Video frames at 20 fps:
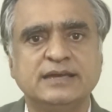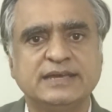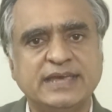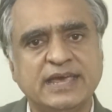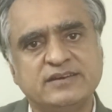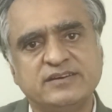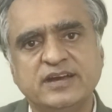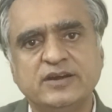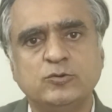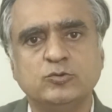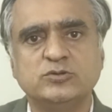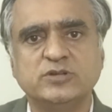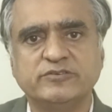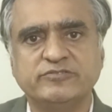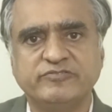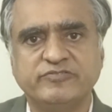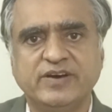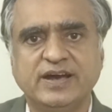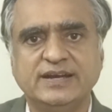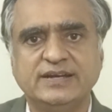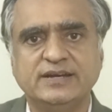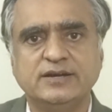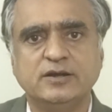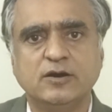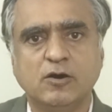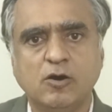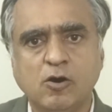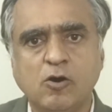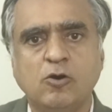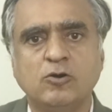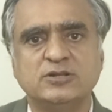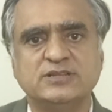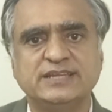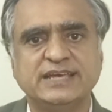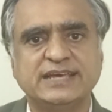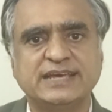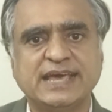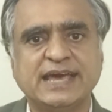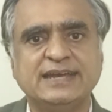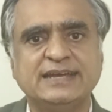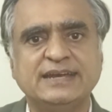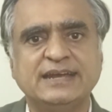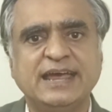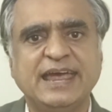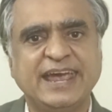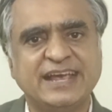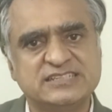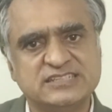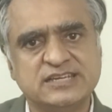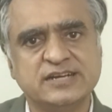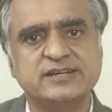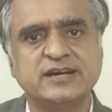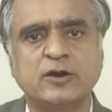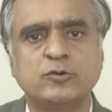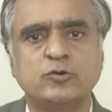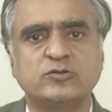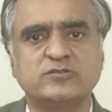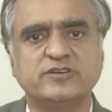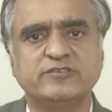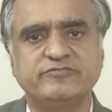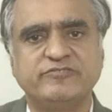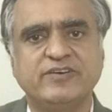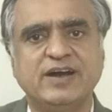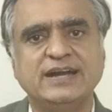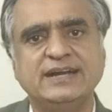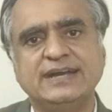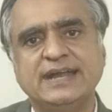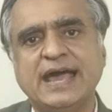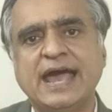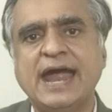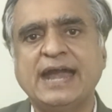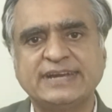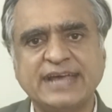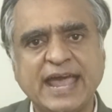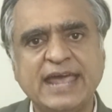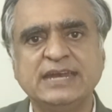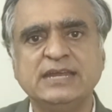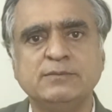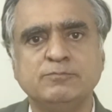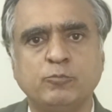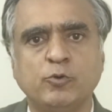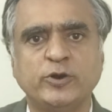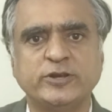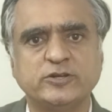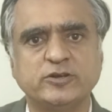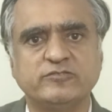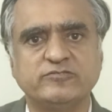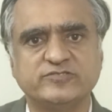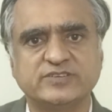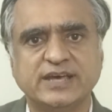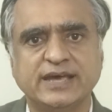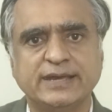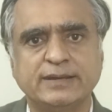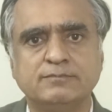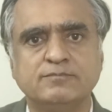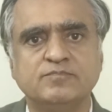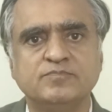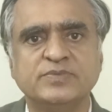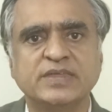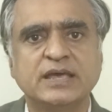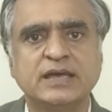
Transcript: get into the fund or they can exit out of the fund at any point of time,